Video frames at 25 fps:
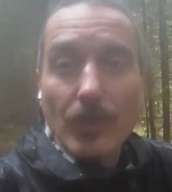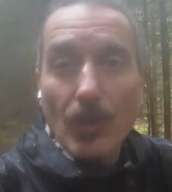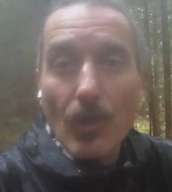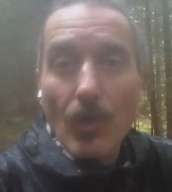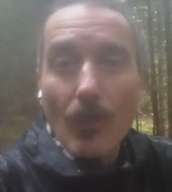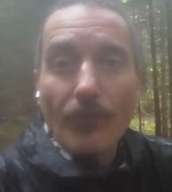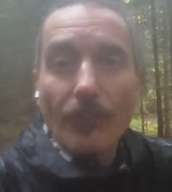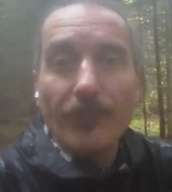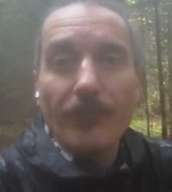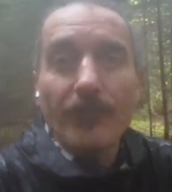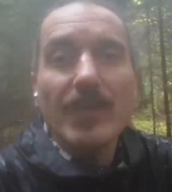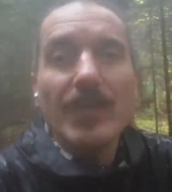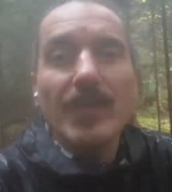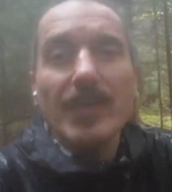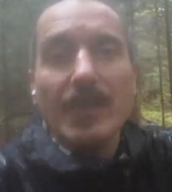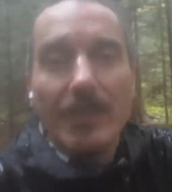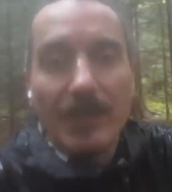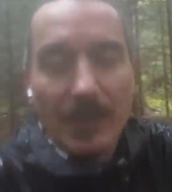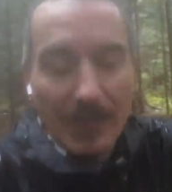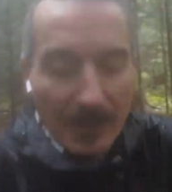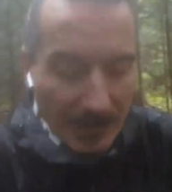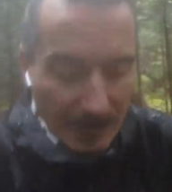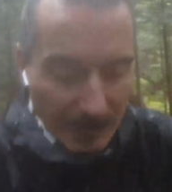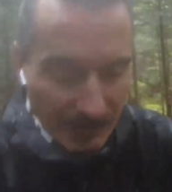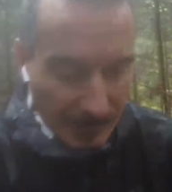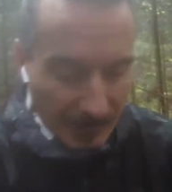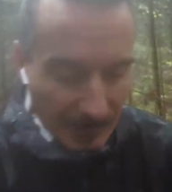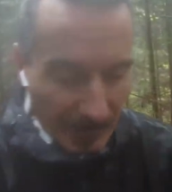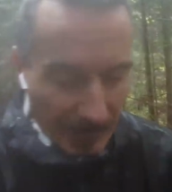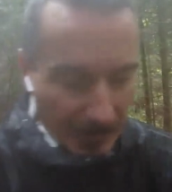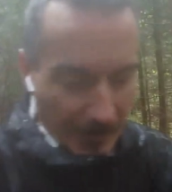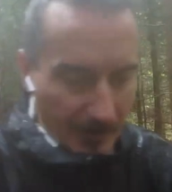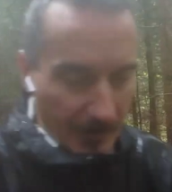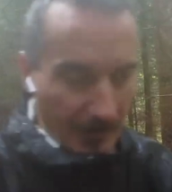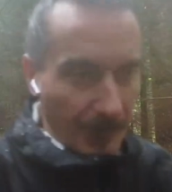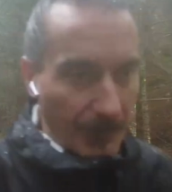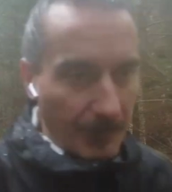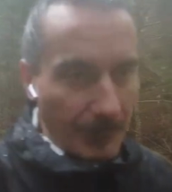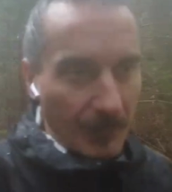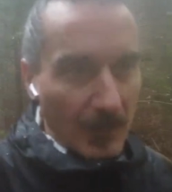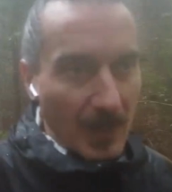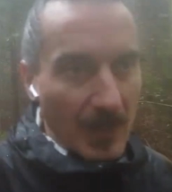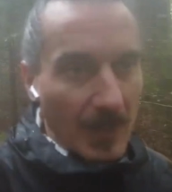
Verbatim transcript: caffeine intake,